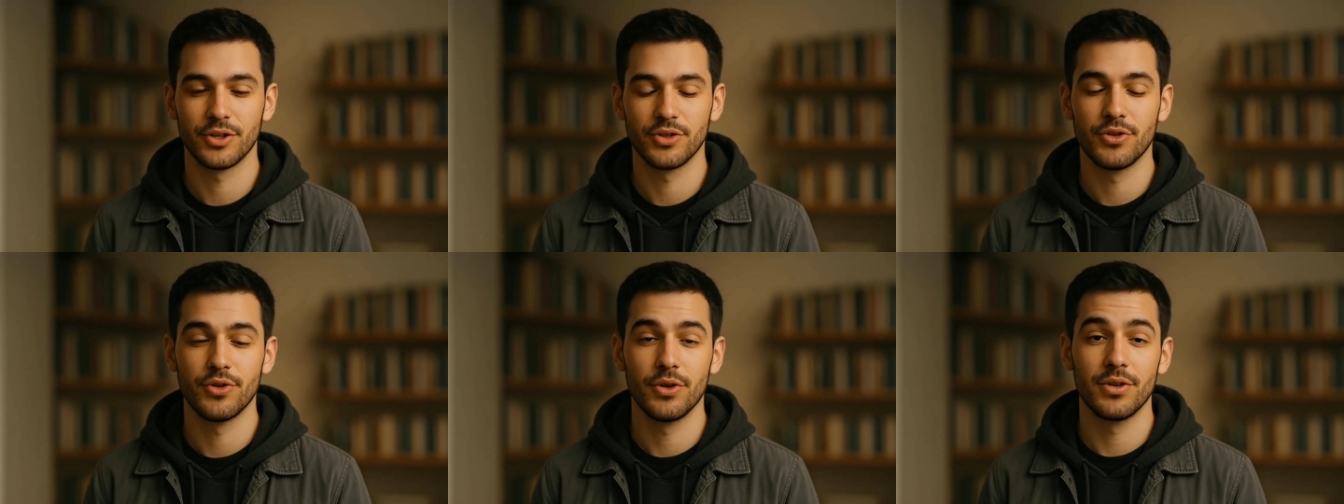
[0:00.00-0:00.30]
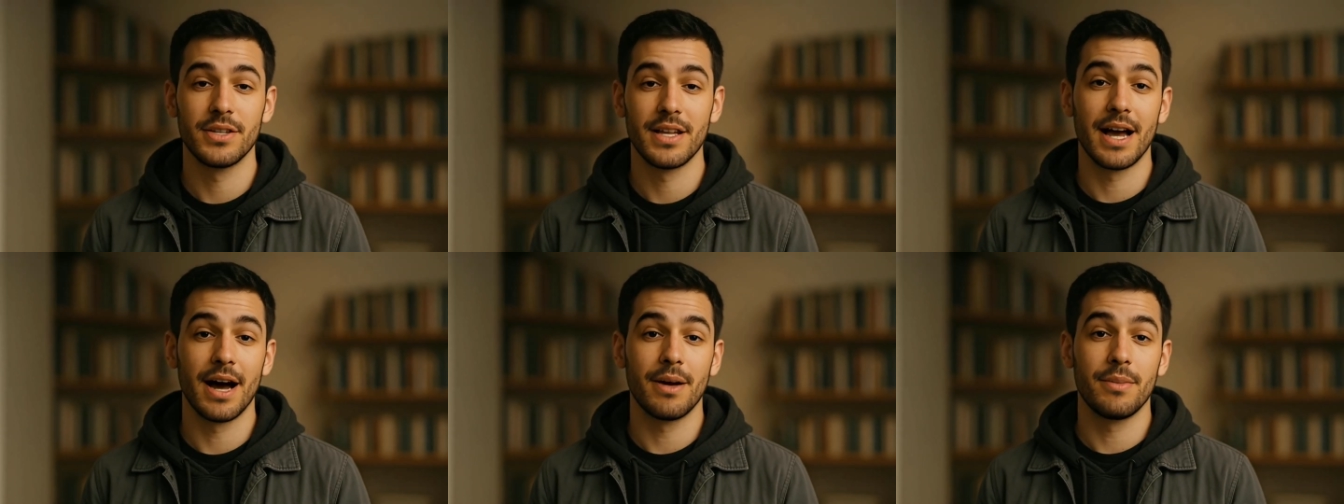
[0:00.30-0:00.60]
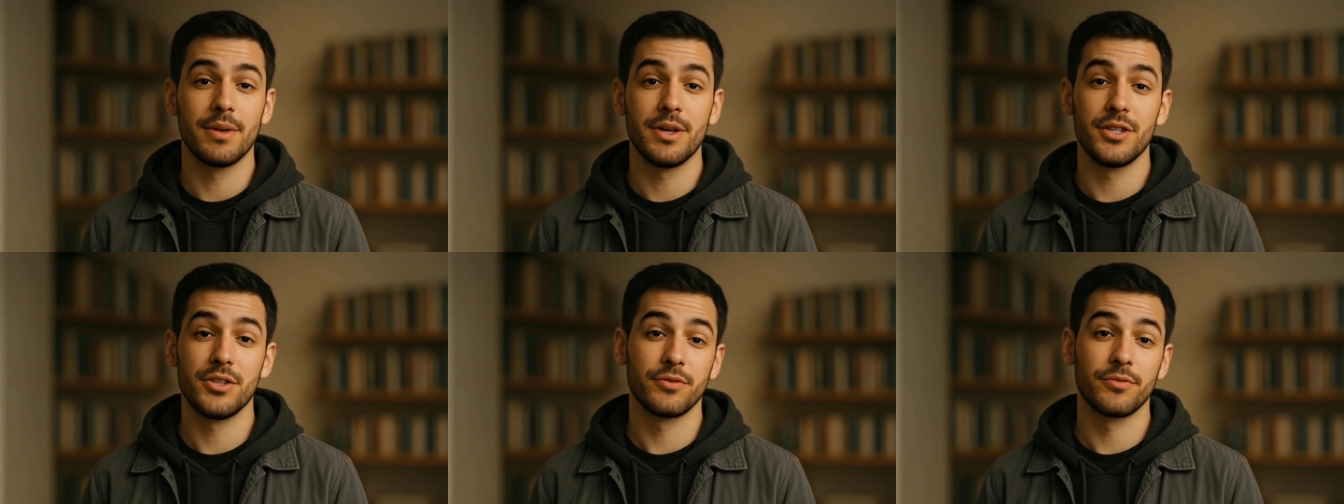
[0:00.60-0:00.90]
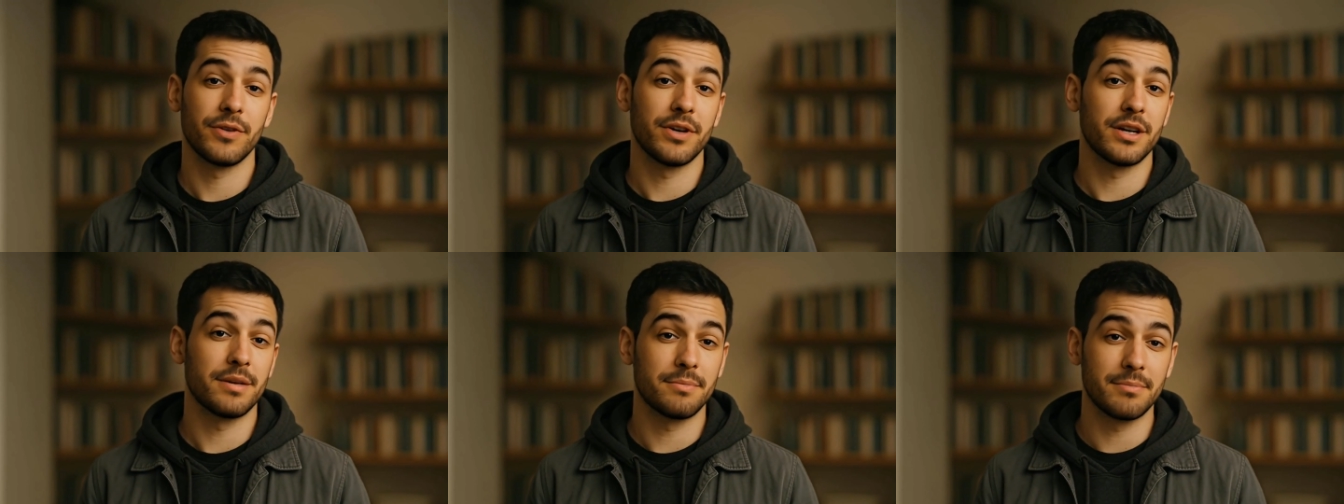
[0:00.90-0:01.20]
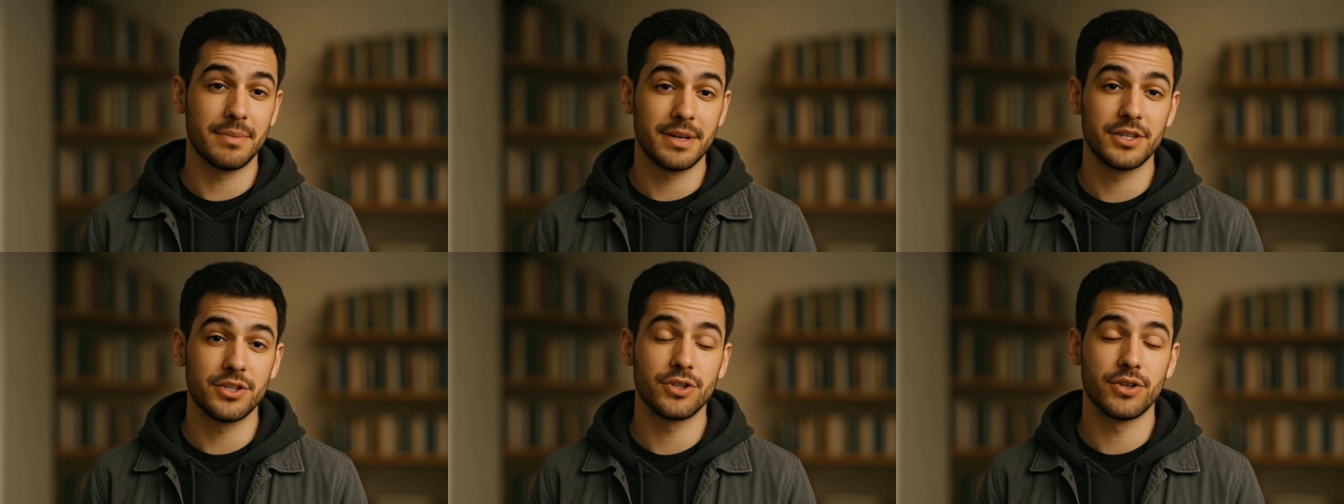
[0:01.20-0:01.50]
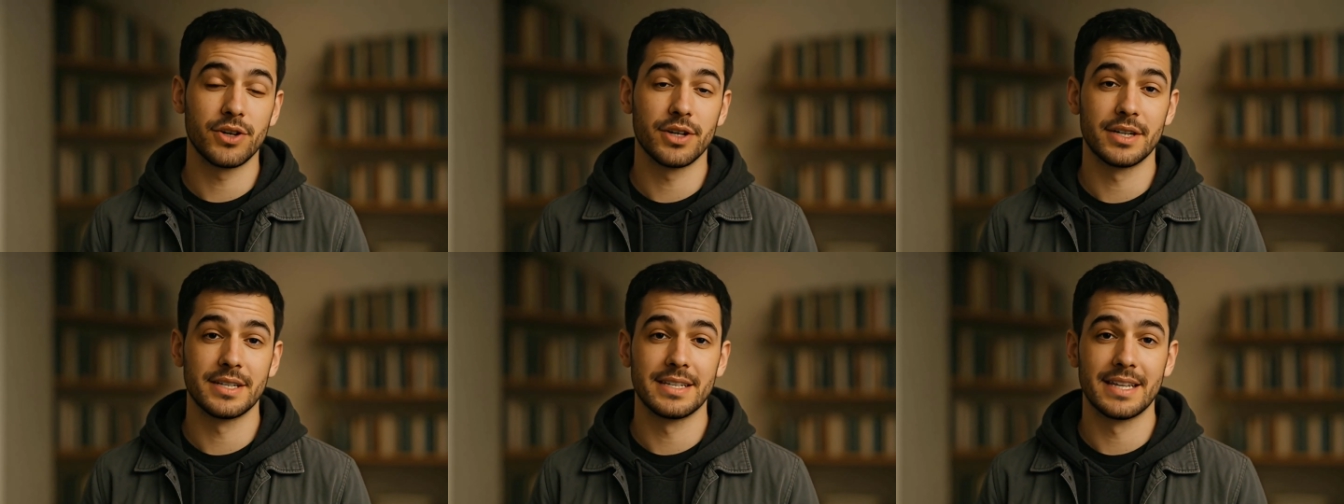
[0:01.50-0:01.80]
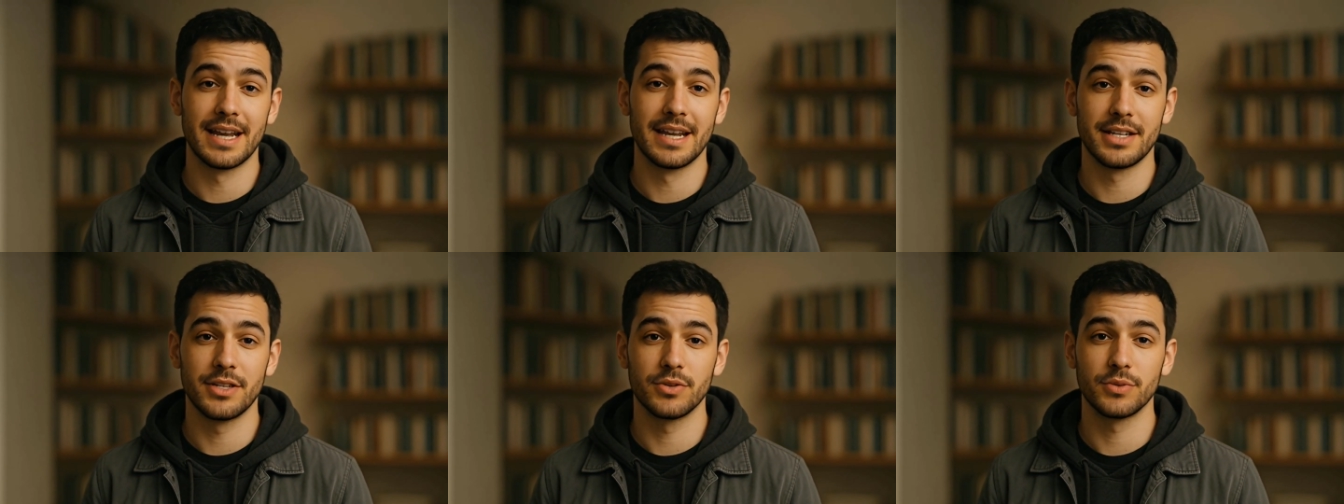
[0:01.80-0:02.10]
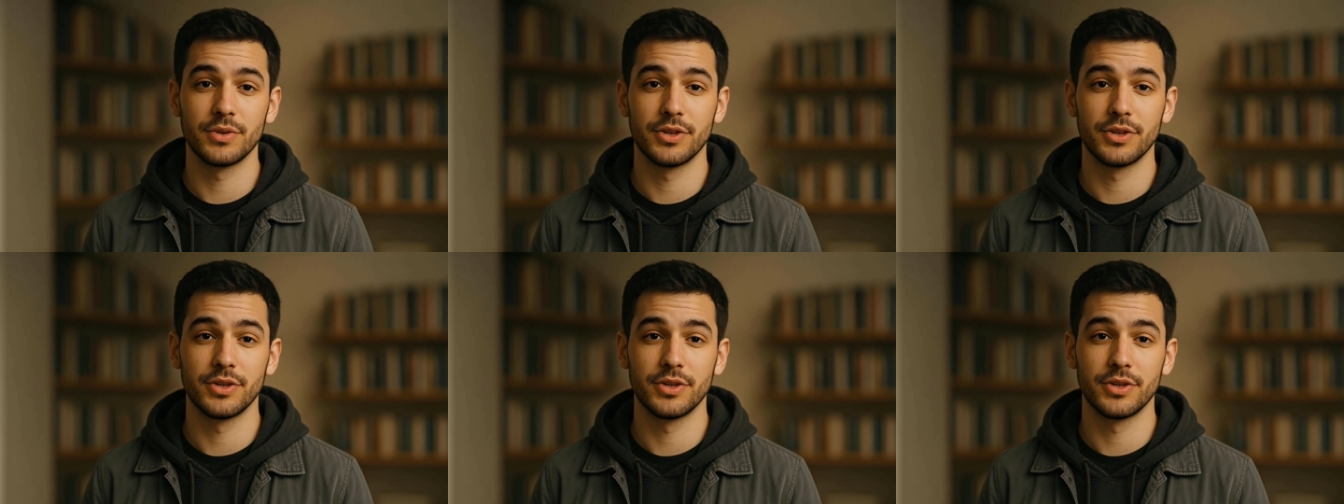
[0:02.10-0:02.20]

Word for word: controls how much freedom Midjourney takes